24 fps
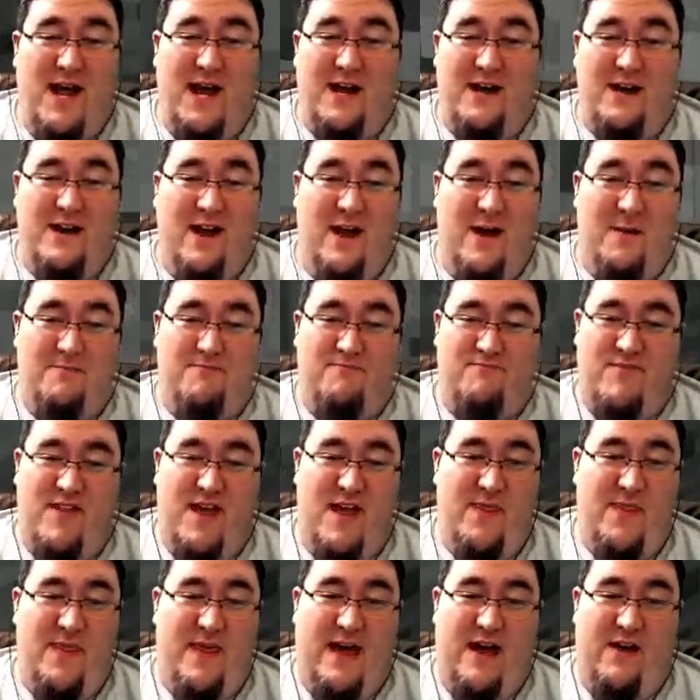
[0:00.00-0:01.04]
up
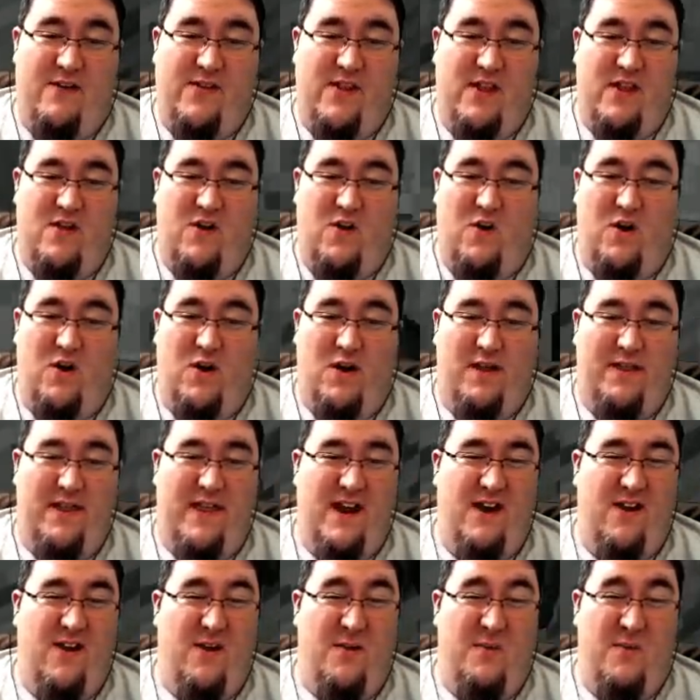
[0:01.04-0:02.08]
10,000 coal and then
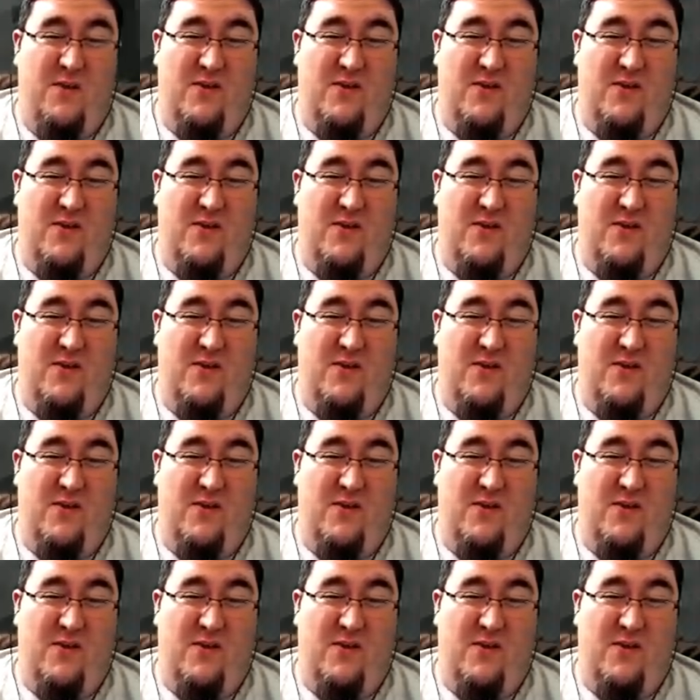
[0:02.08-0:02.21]
almost